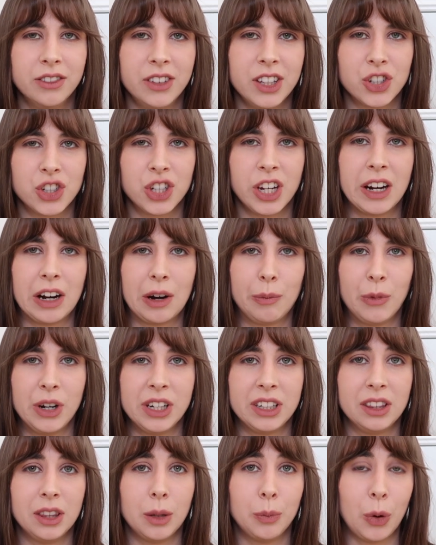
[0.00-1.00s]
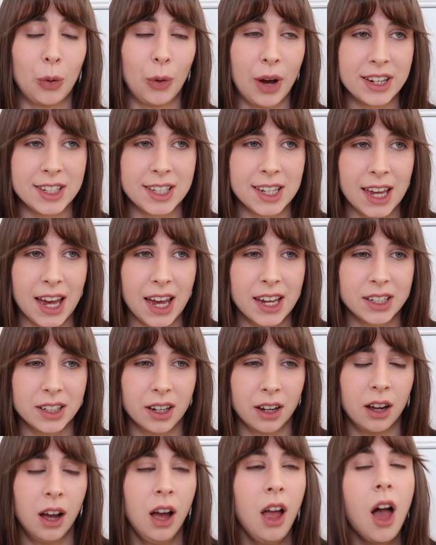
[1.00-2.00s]
This year I'm reading the Poetic
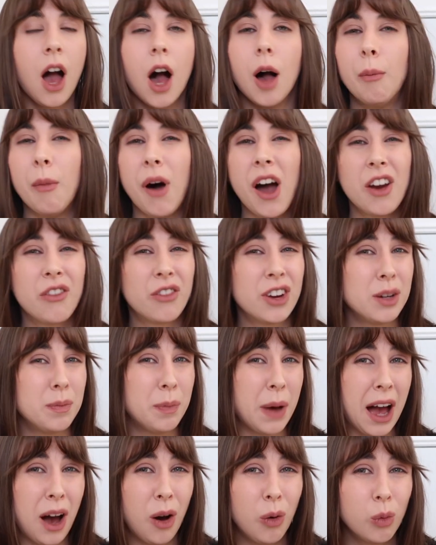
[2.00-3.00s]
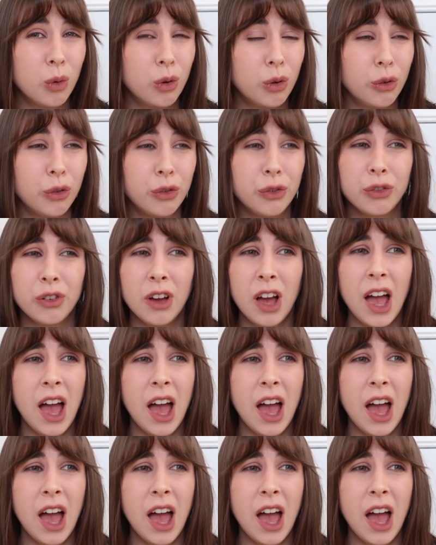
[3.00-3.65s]
Edda. I might read Beowulf,